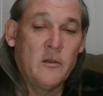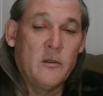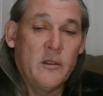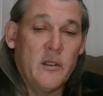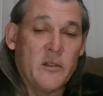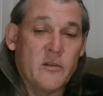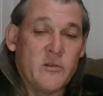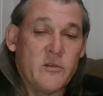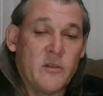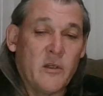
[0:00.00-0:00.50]

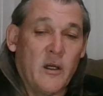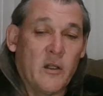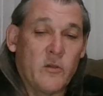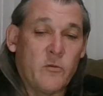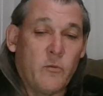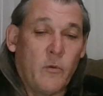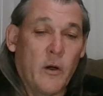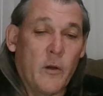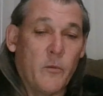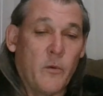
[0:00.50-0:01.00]
it's
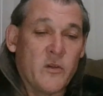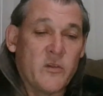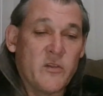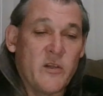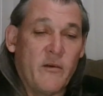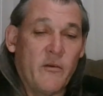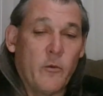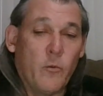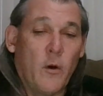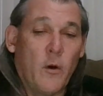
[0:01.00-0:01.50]

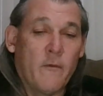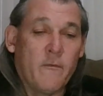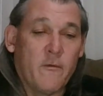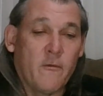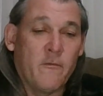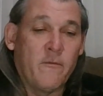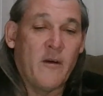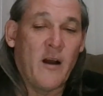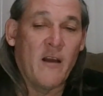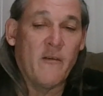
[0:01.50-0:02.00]
$21.71 for
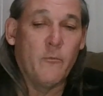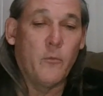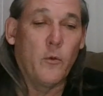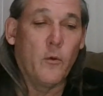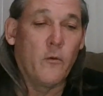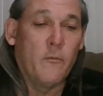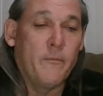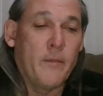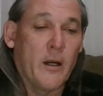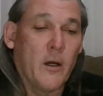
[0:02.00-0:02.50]

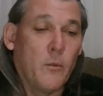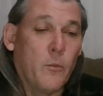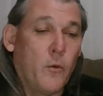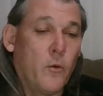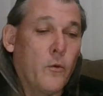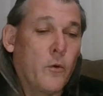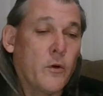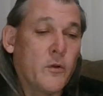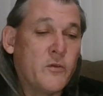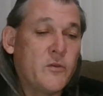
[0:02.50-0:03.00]
5 bare
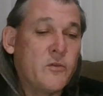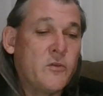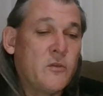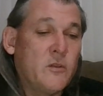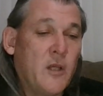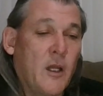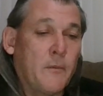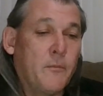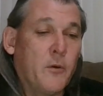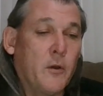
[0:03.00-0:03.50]
boards.
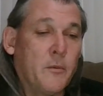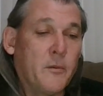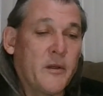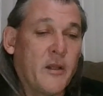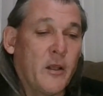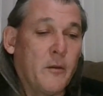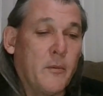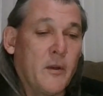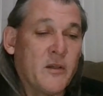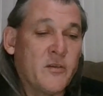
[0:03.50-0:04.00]
I put them
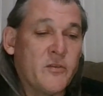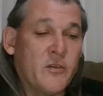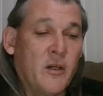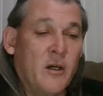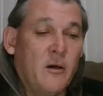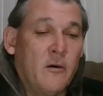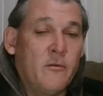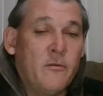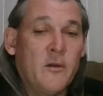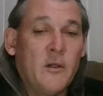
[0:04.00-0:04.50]
together
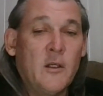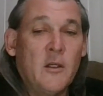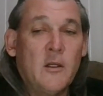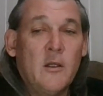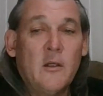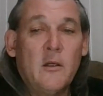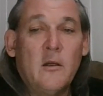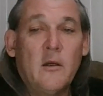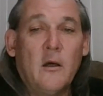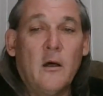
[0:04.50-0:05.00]

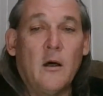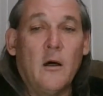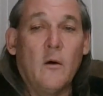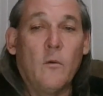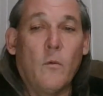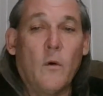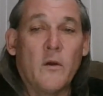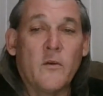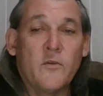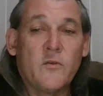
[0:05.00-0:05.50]
myself.
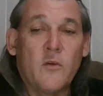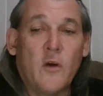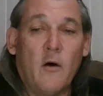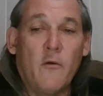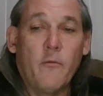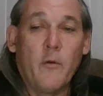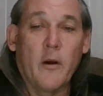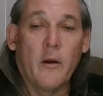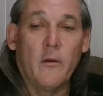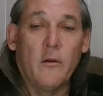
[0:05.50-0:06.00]
One
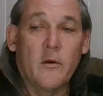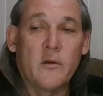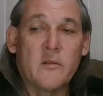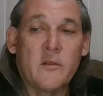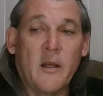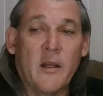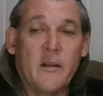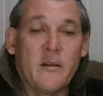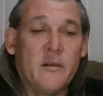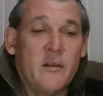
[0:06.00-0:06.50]
software
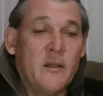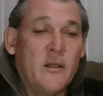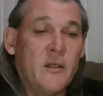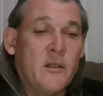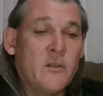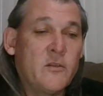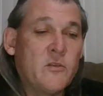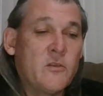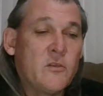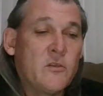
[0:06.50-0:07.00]
looks like
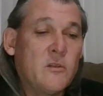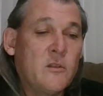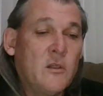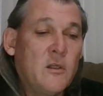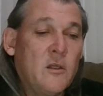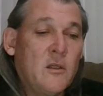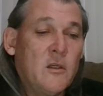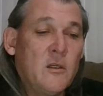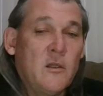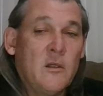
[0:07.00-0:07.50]
this.
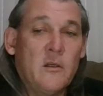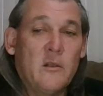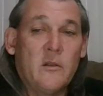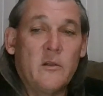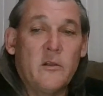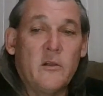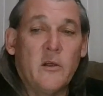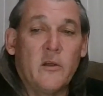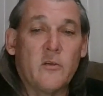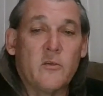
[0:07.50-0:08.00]

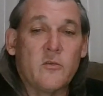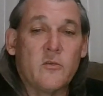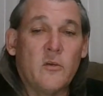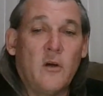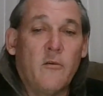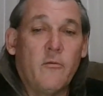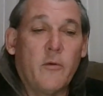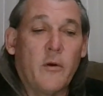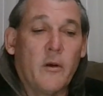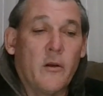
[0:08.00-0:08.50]
The other
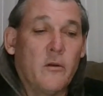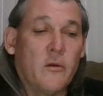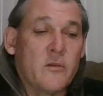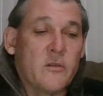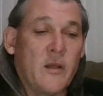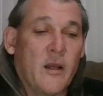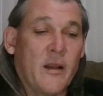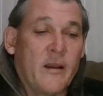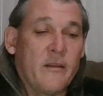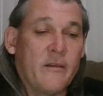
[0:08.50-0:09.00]
software
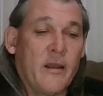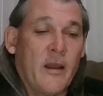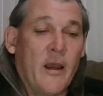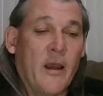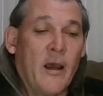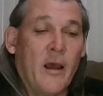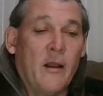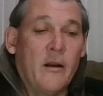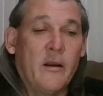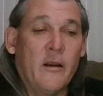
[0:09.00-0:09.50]
looks like
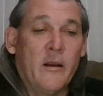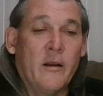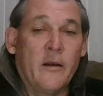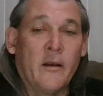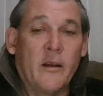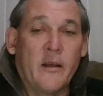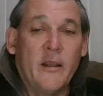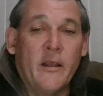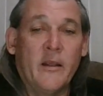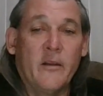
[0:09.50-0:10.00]
that. And
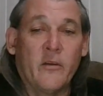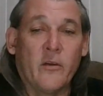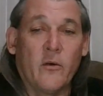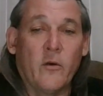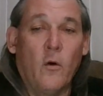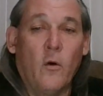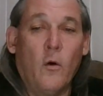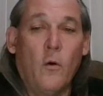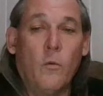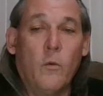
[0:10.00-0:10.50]
again, the
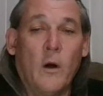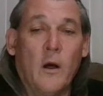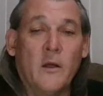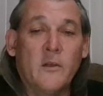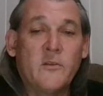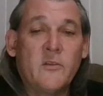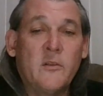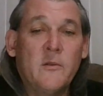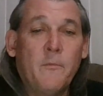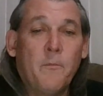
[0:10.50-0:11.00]
goal
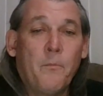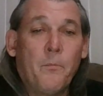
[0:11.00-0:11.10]
was